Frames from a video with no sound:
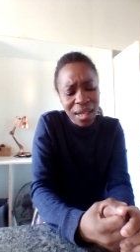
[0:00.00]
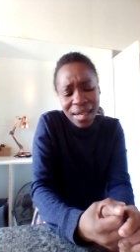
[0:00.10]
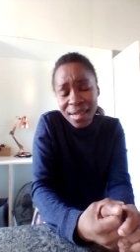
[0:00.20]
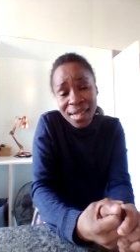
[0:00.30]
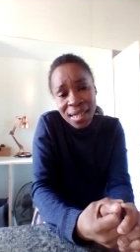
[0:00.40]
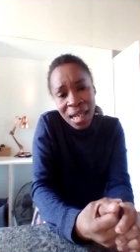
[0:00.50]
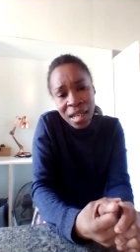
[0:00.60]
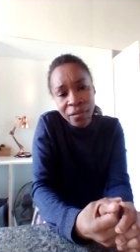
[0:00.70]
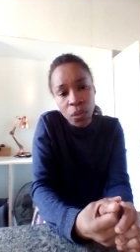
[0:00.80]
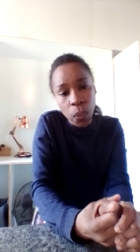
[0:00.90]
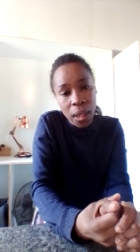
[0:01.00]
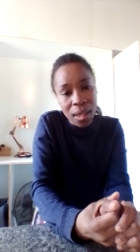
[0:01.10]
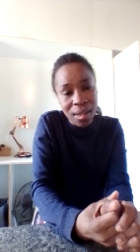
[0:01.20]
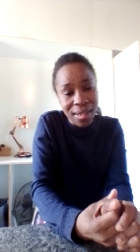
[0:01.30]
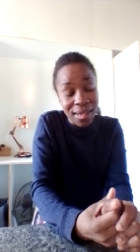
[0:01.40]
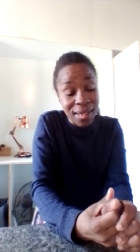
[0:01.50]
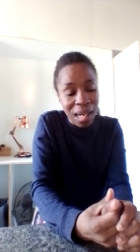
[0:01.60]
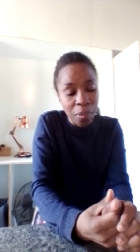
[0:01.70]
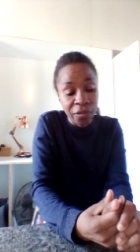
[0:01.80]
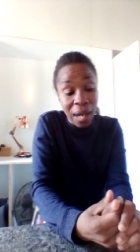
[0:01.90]
enslaved workers is
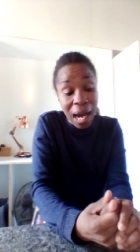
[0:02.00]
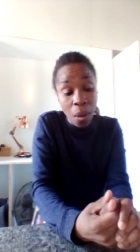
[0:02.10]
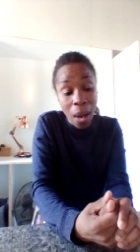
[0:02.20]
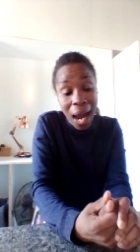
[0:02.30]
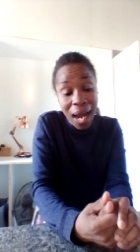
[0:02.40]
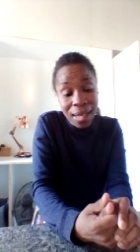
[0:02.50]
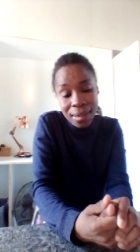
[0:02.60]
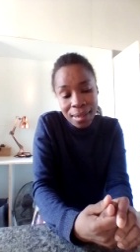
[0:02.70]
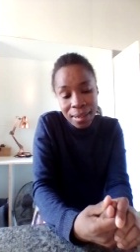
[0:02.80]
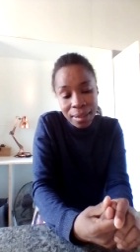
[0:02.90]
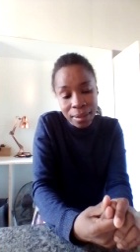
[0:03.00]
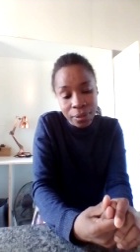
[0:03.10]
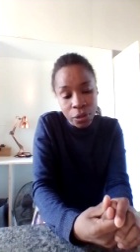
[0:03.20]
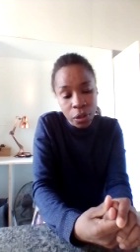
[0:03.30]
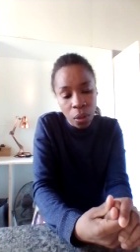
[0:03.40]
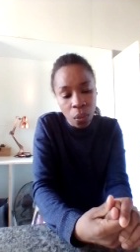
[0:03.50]
some of how I see it.